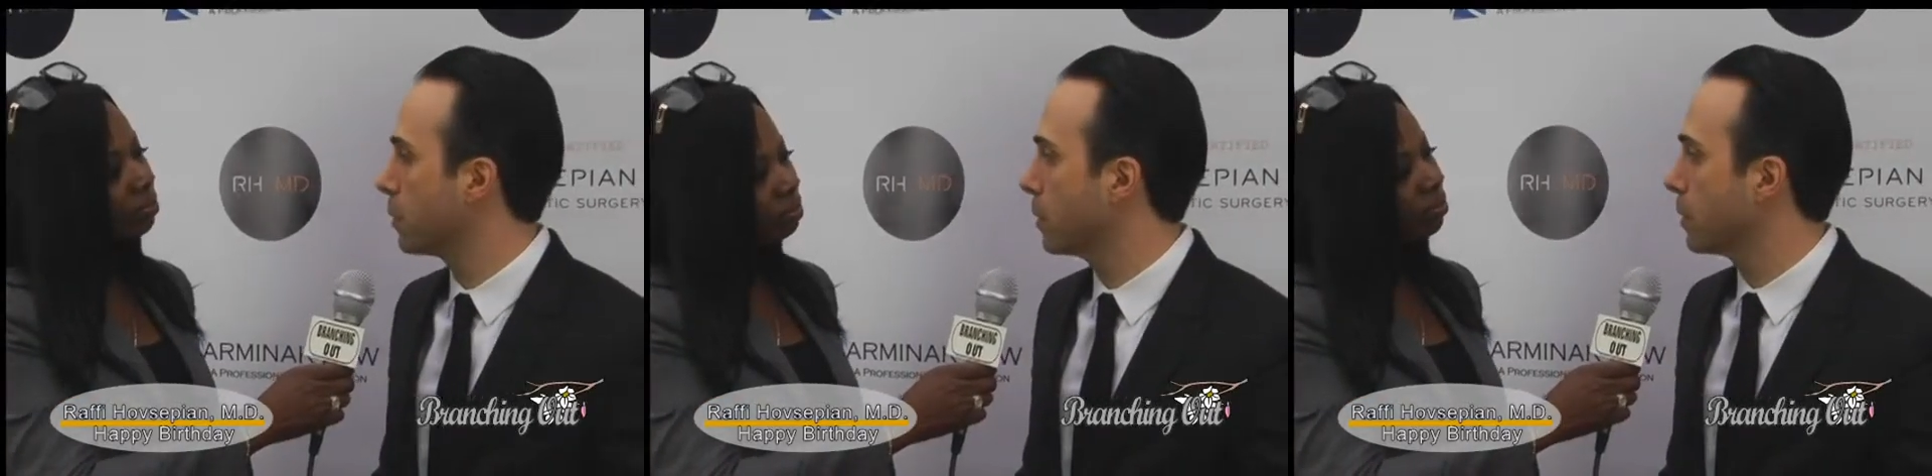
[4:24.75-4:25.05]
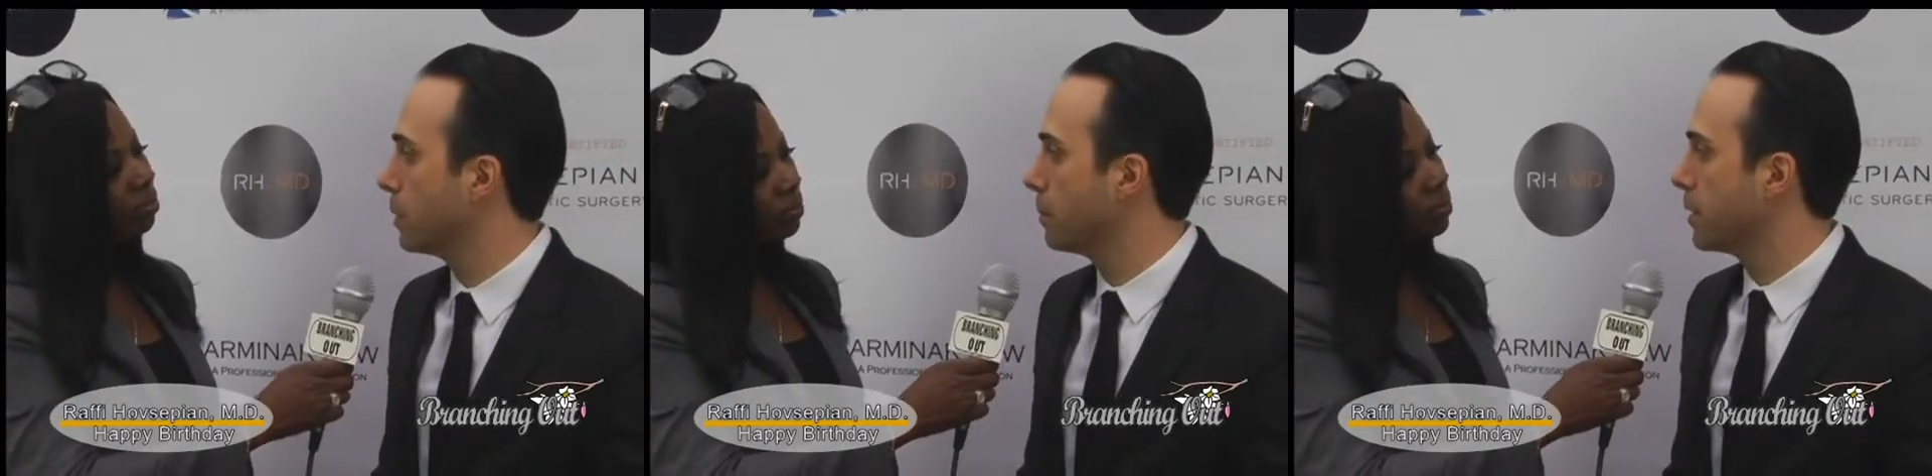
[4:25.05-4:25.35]

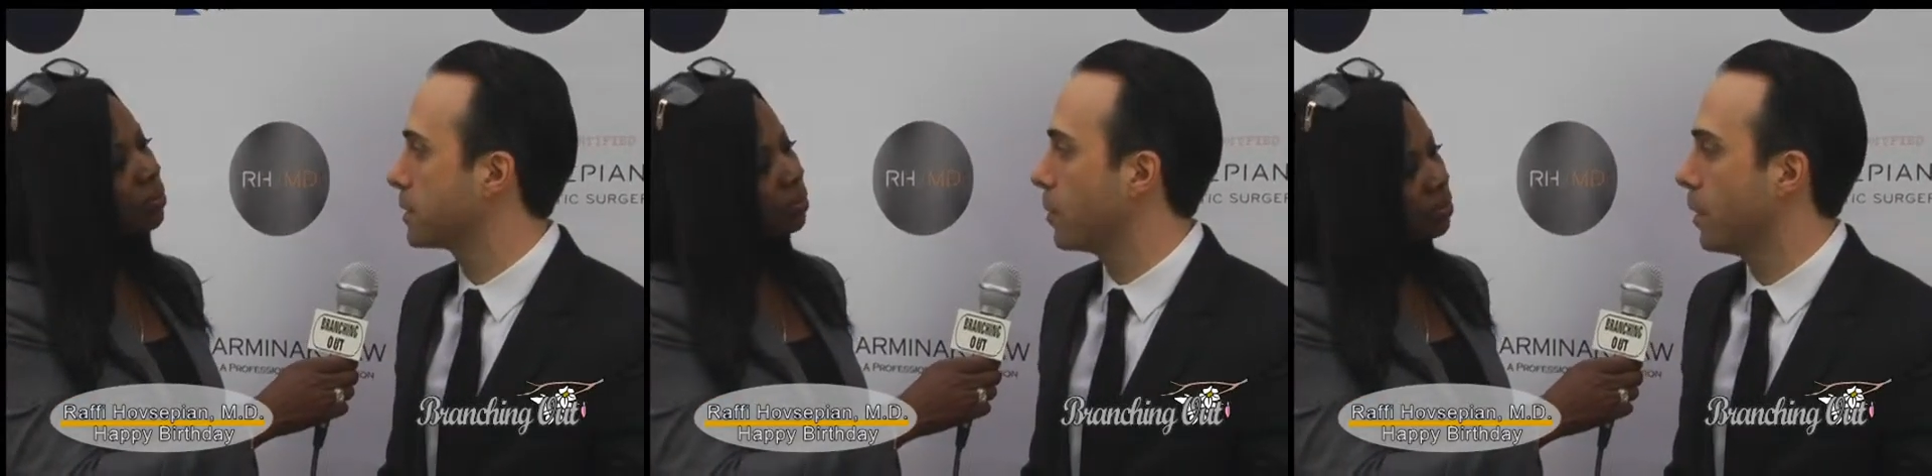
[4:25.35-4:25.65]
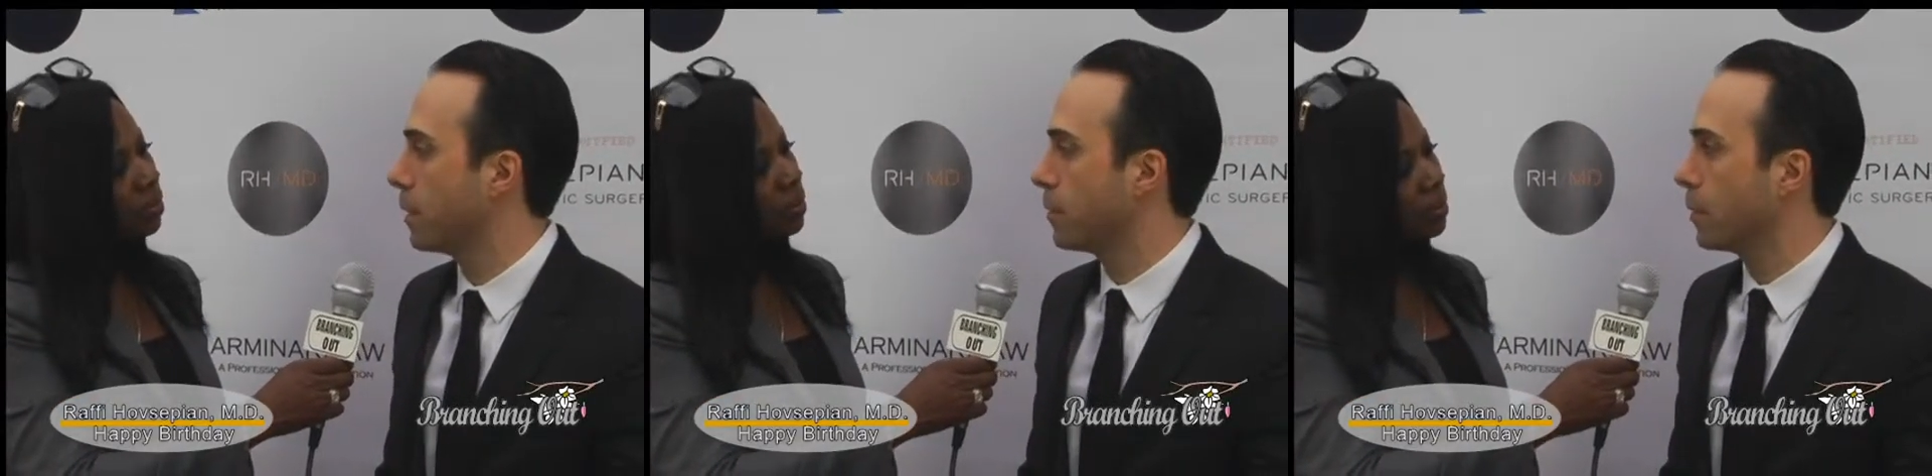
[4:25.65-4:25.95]
work and the best
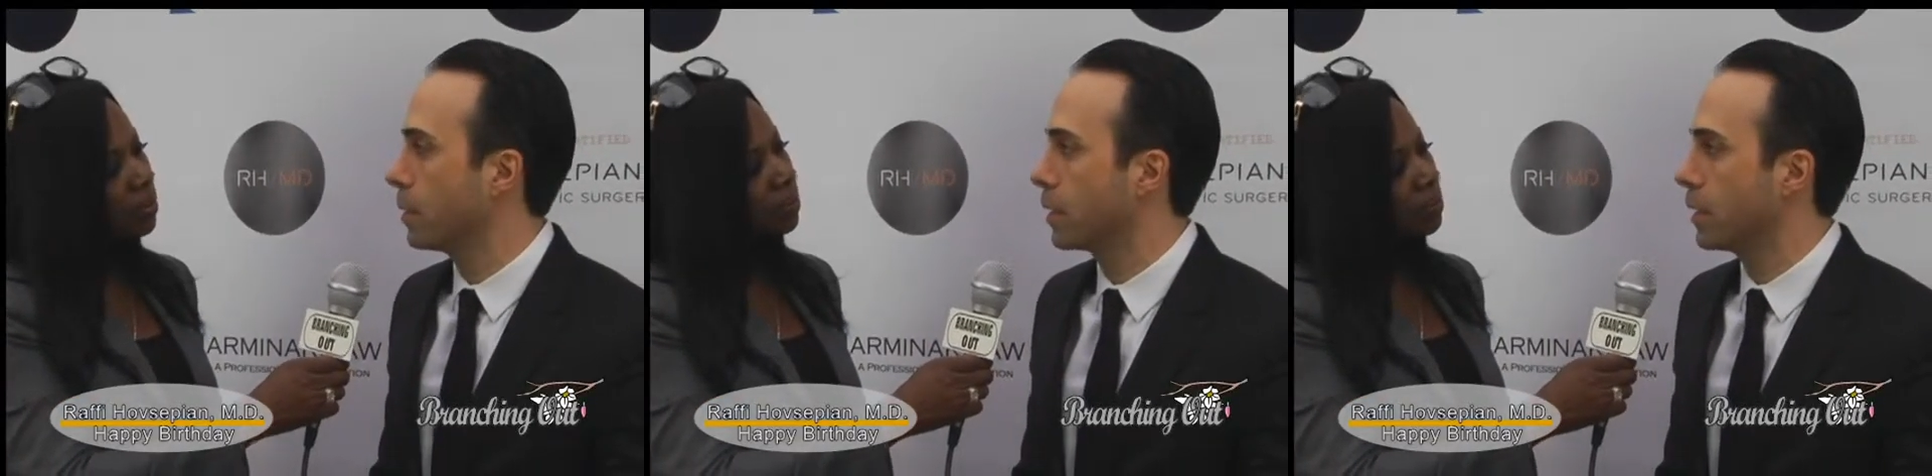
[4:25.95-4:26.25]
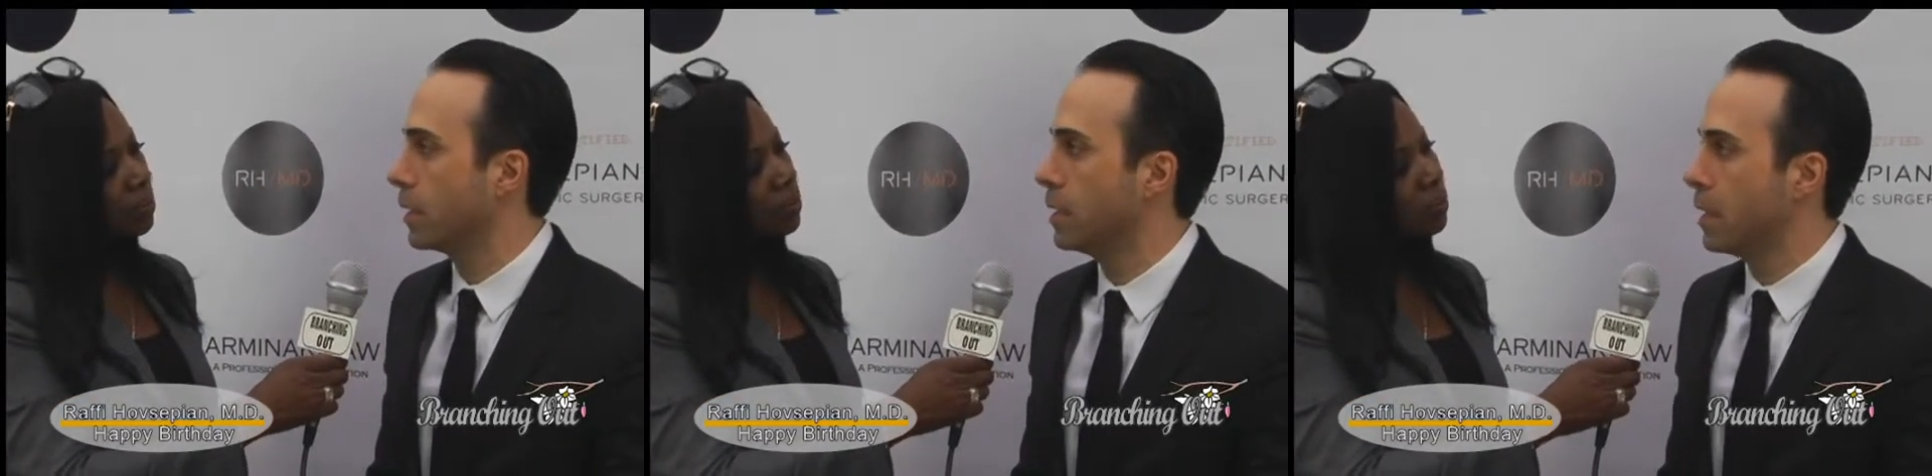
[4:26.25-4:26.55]
quality of work,
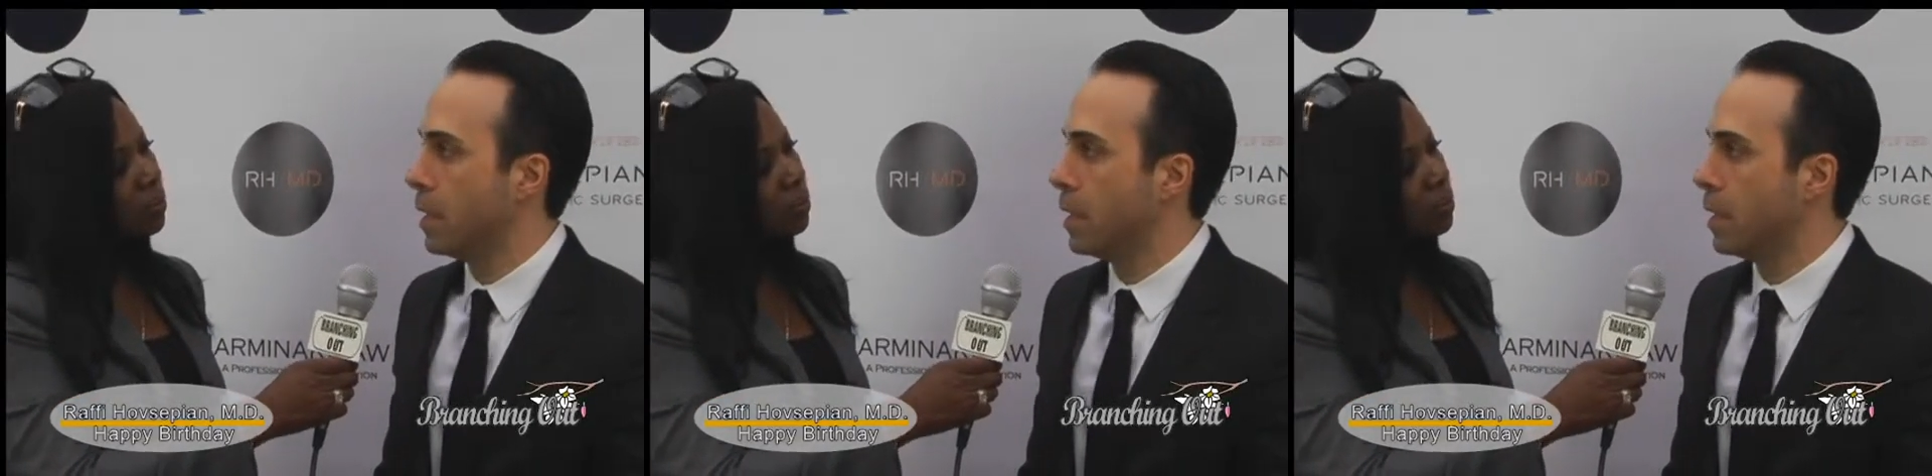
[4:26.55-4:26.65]
and